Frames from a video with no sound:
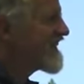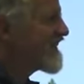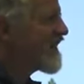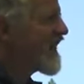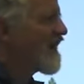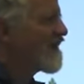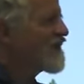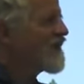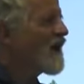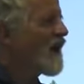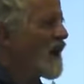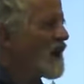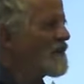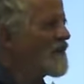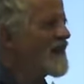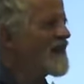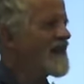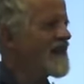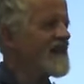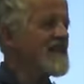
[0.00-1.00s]
how
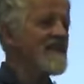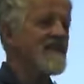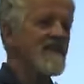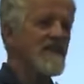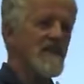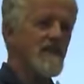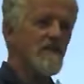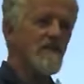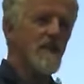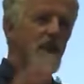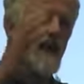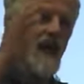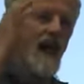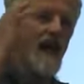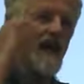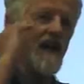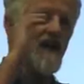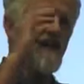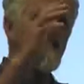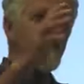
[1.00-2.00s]
karma is, you put
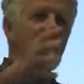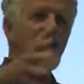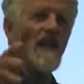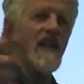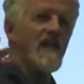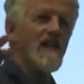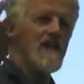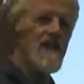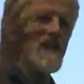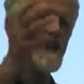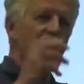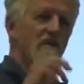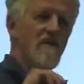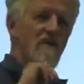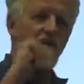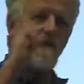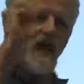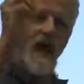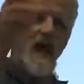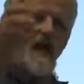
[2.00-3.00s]
out energy and energy comes
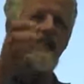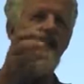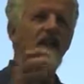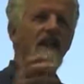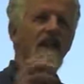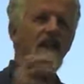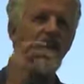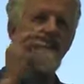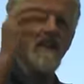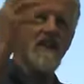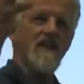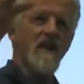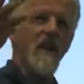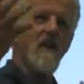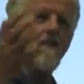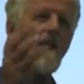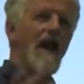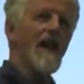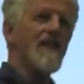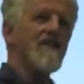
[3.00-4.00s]
back and it
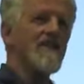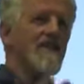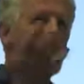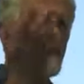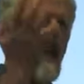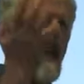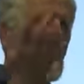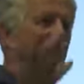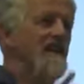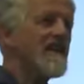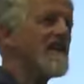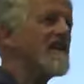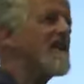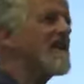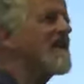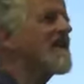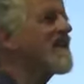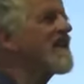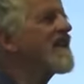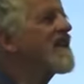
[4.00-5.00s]
all balances out,
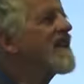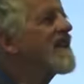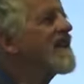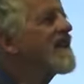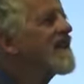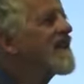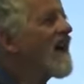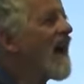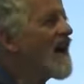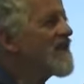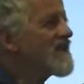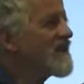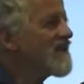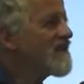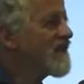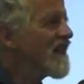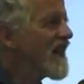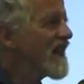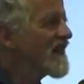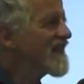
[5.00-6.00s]
and cause and
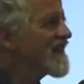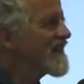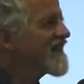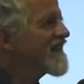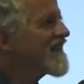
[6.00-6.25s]
effect.